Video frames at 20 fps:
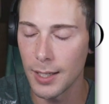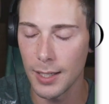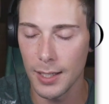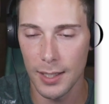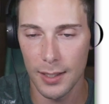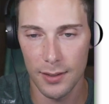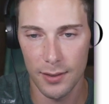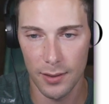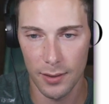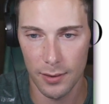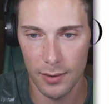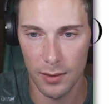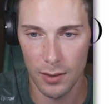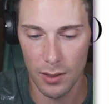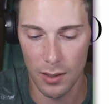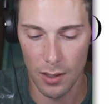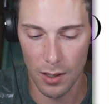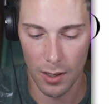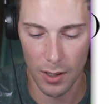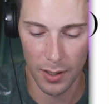It does
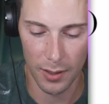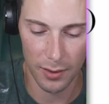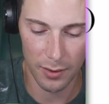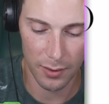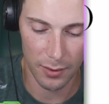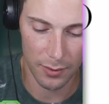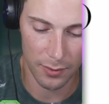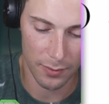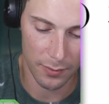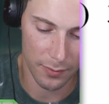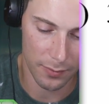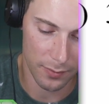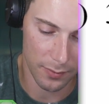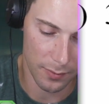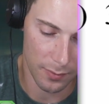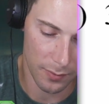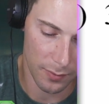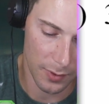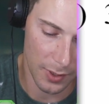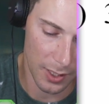not.
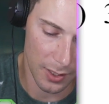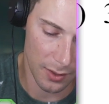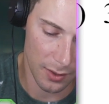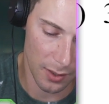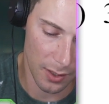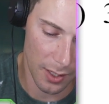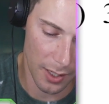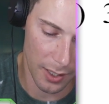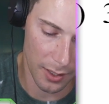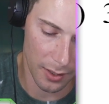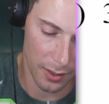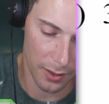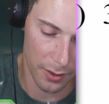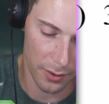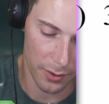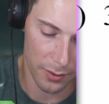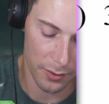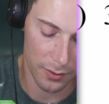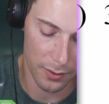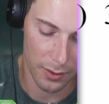Let's line
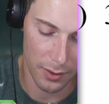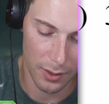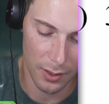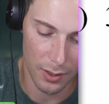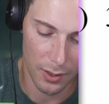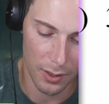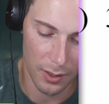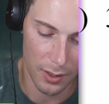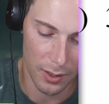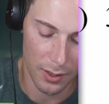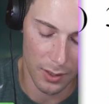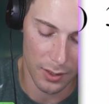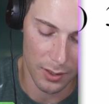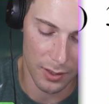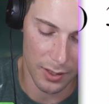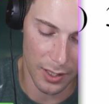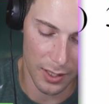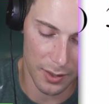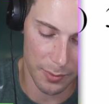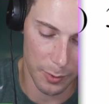our
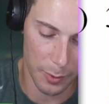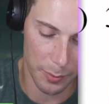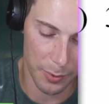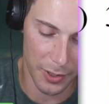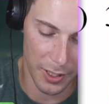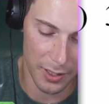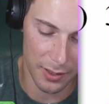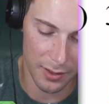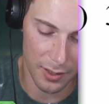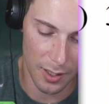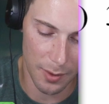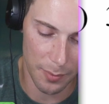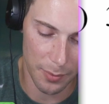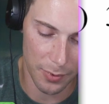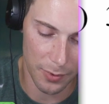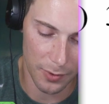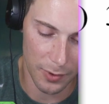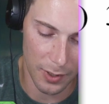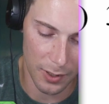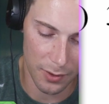decimal place up.
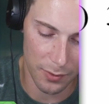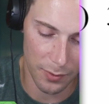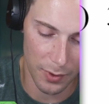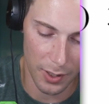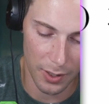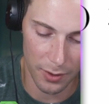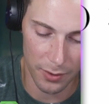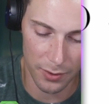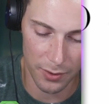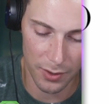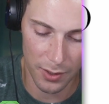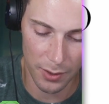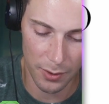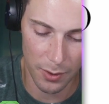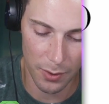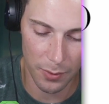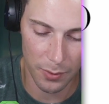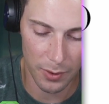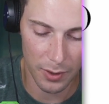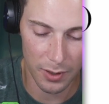Let's write our
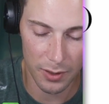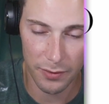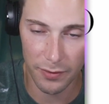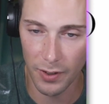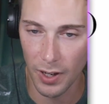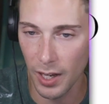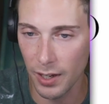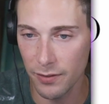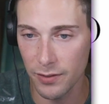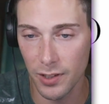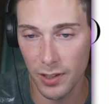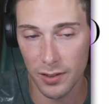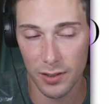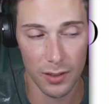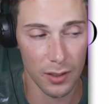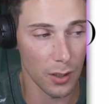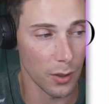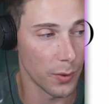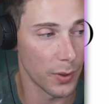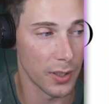zero because five
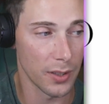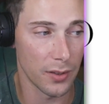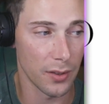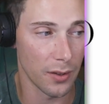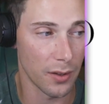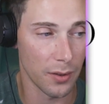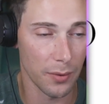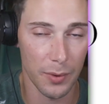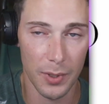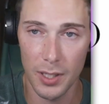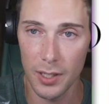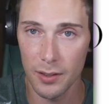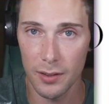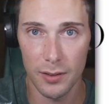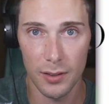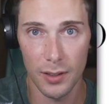doesn't go into three.